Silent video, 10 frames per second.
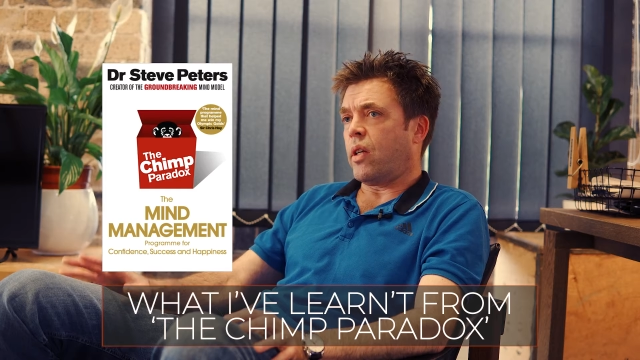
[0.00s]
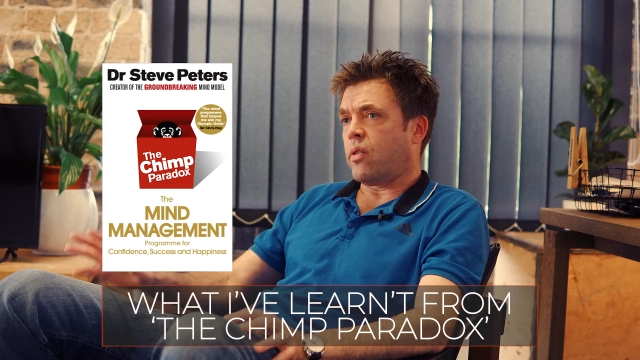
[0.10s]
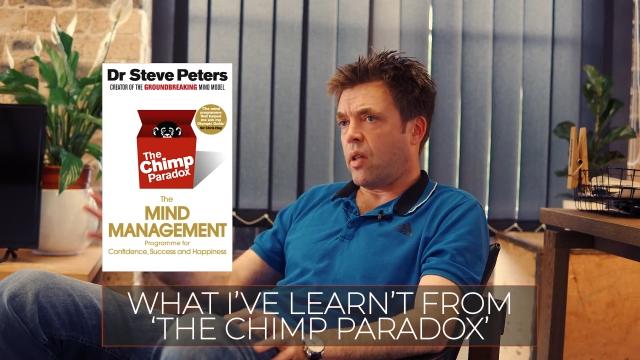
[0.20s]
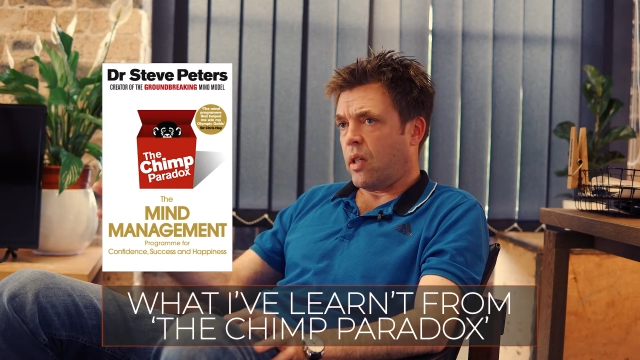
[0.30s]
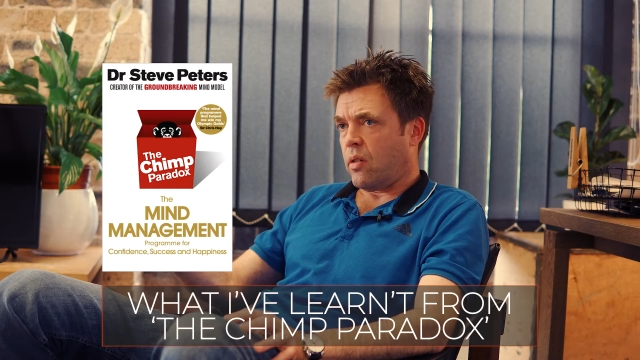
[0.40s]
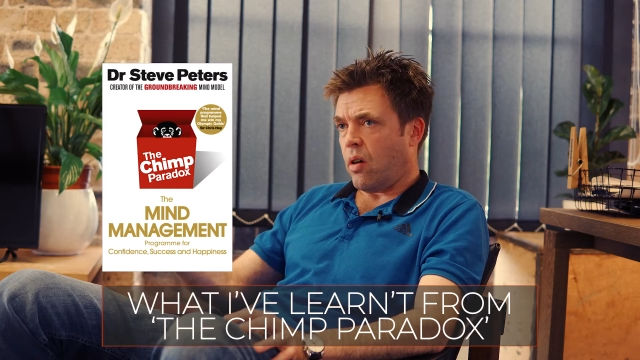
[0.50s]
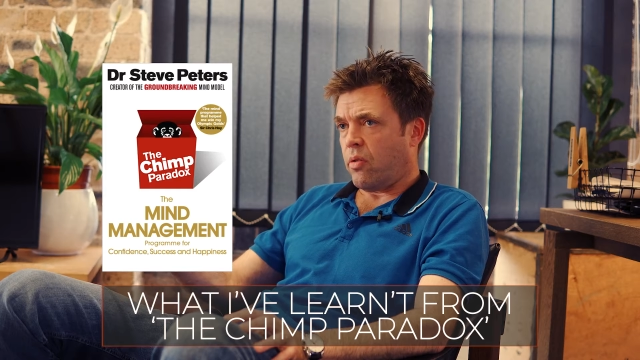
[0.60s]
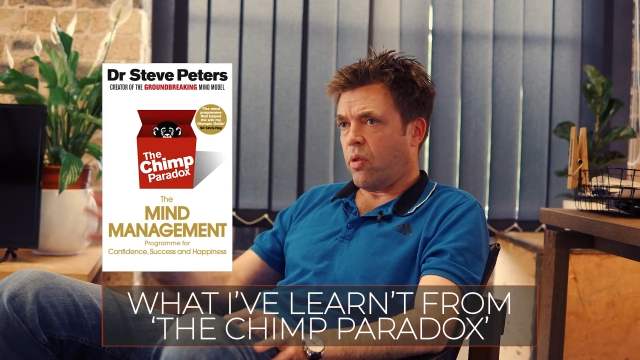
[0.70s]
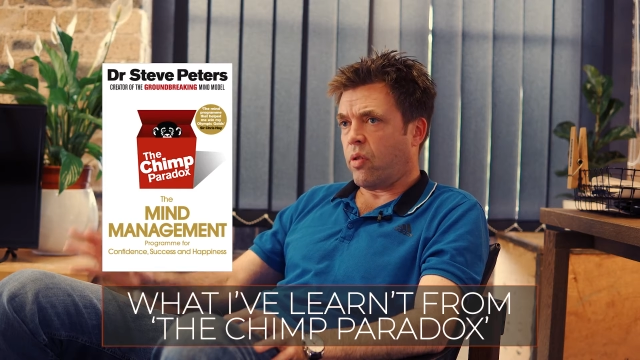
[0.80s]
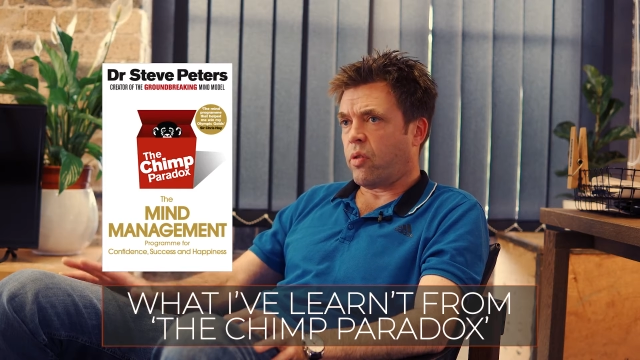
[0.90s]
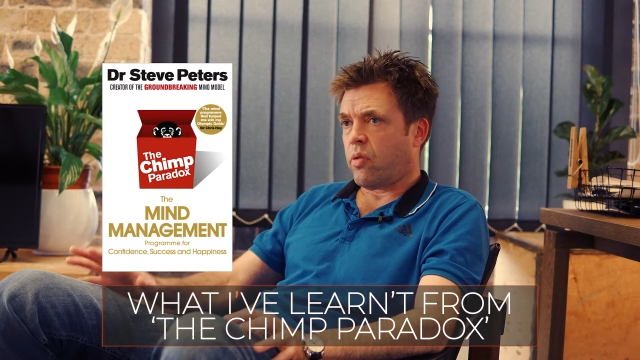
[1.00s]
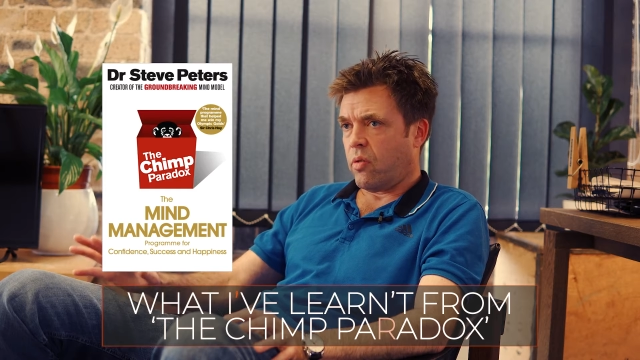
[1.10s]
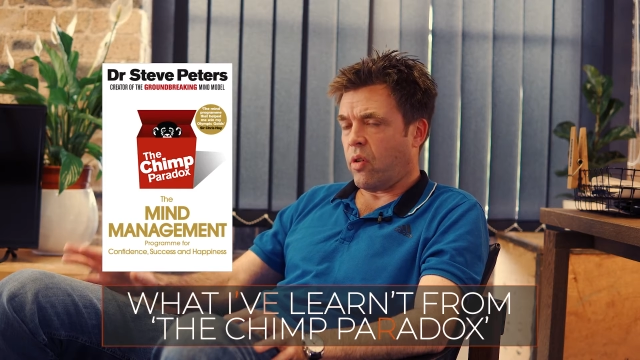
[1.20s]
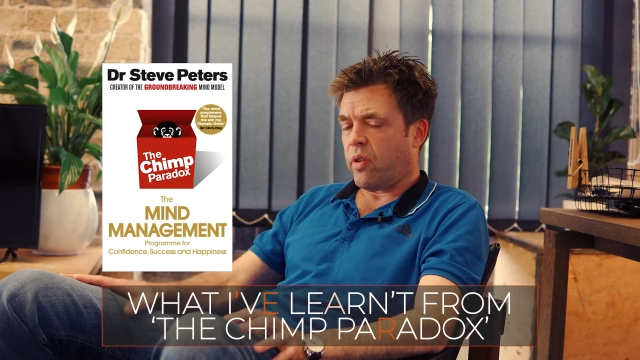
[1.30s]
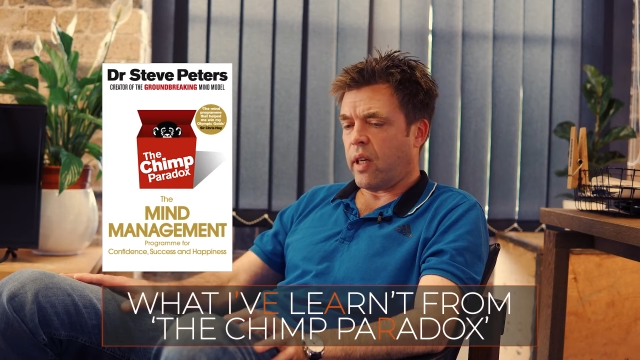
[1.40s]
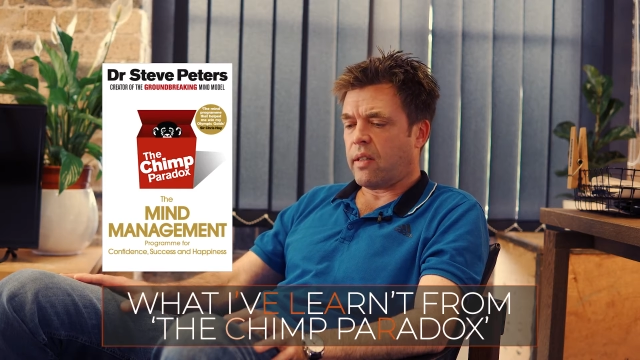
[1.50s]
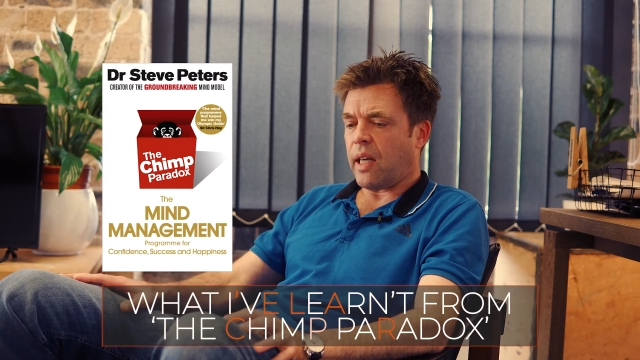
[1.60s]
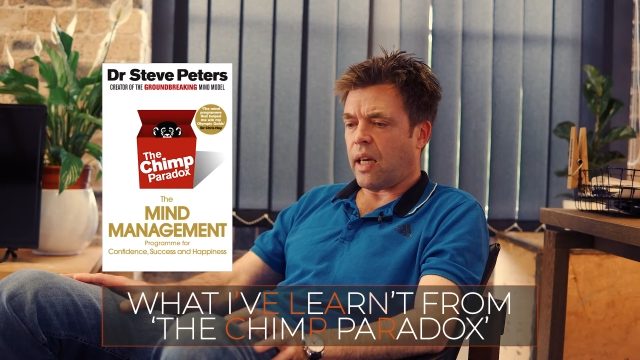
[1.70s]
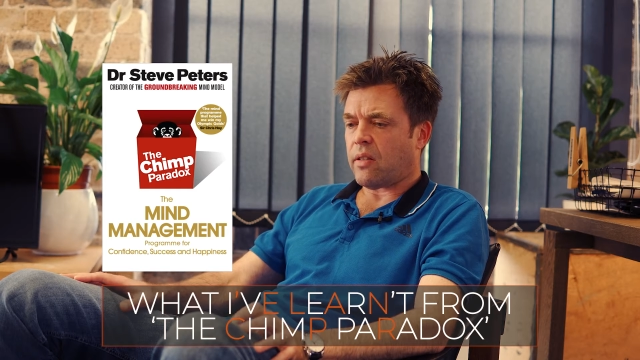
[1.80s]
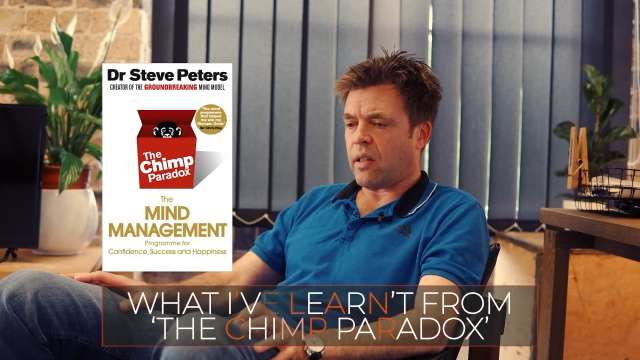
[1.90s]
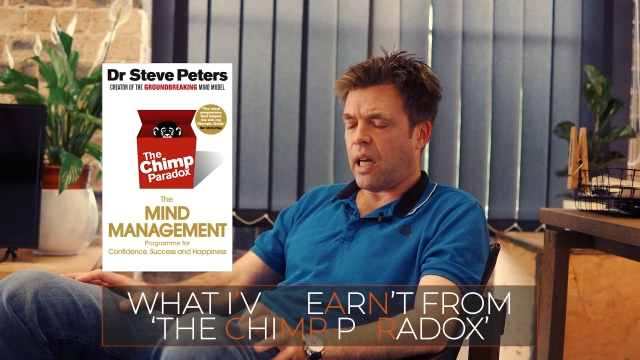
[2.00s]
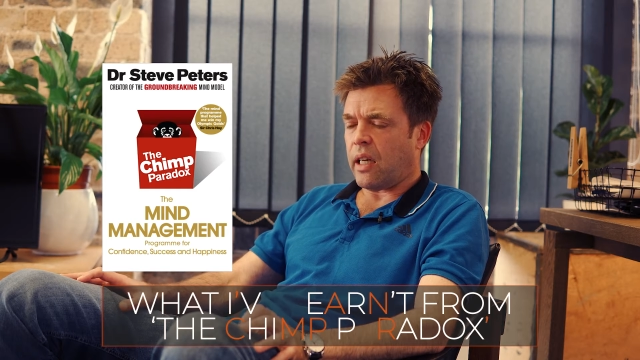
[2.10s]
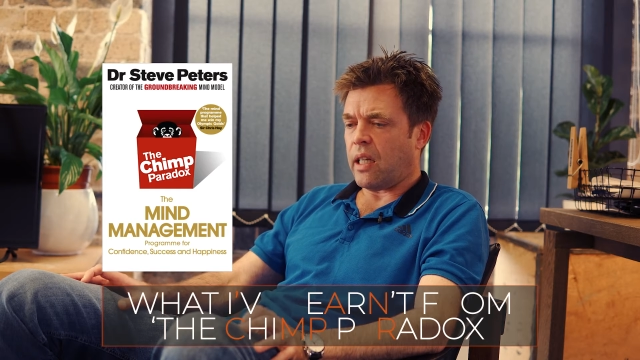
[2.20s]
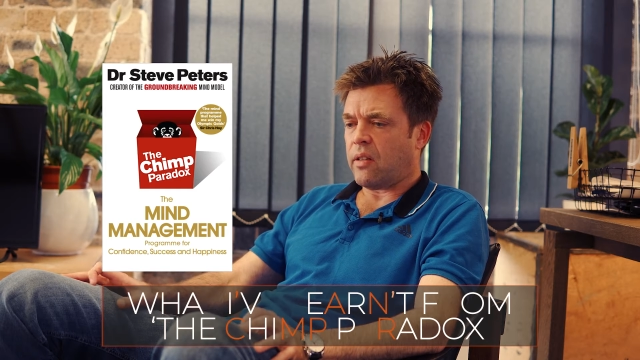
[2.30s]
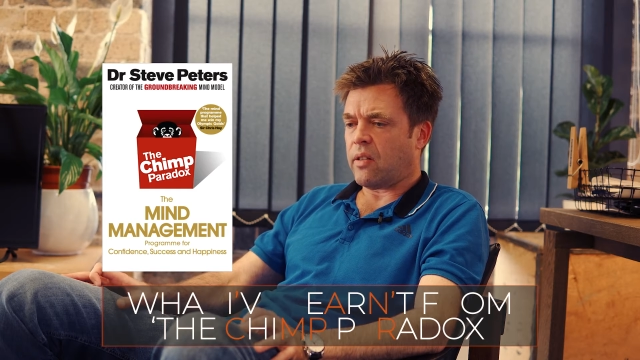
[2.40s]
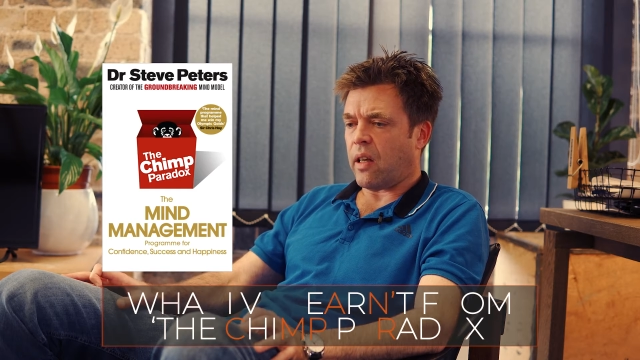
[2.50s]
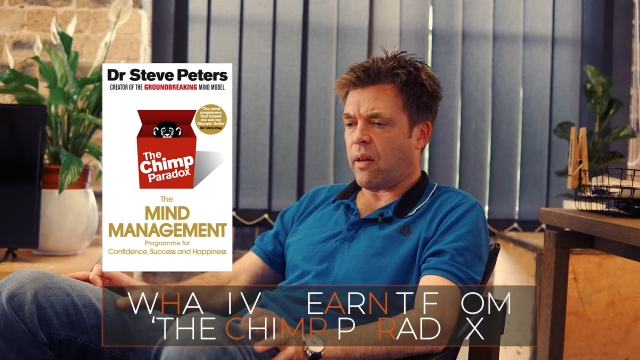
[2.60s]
he's got a northeast accent, and he's